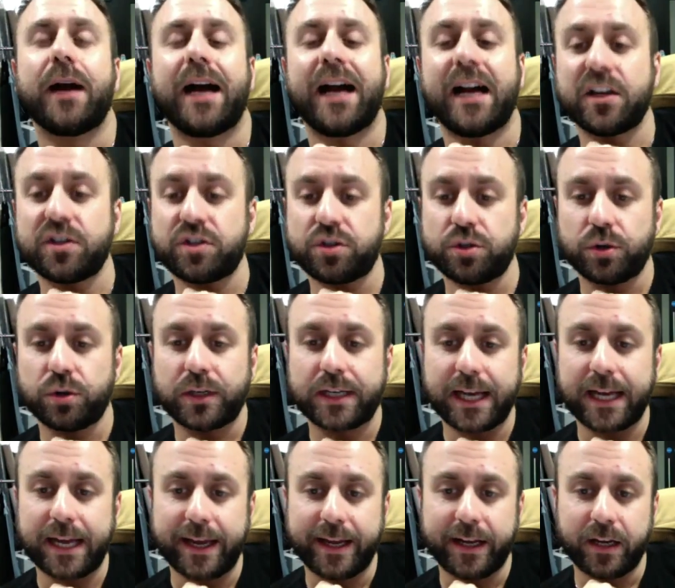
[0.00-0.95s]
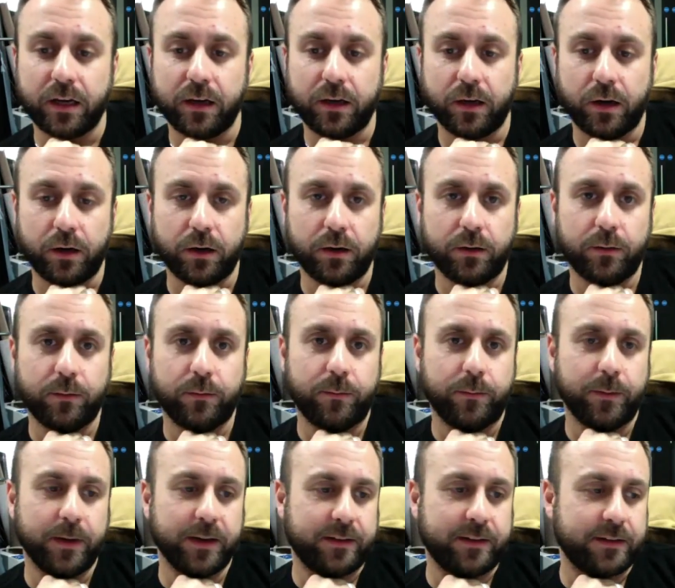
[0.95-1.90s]
as you're getting along
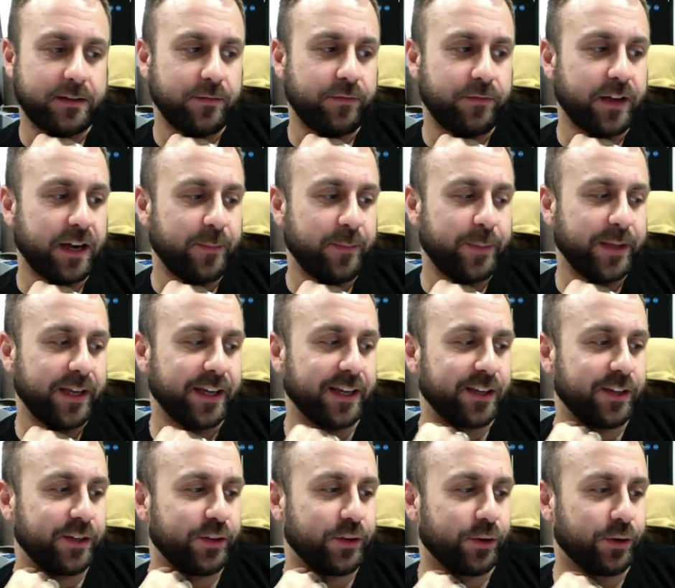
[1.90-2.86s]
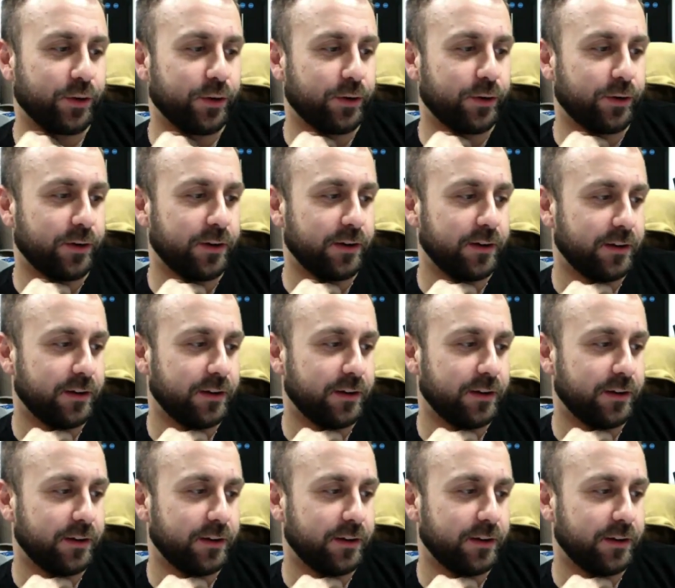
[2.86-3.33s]
with developing your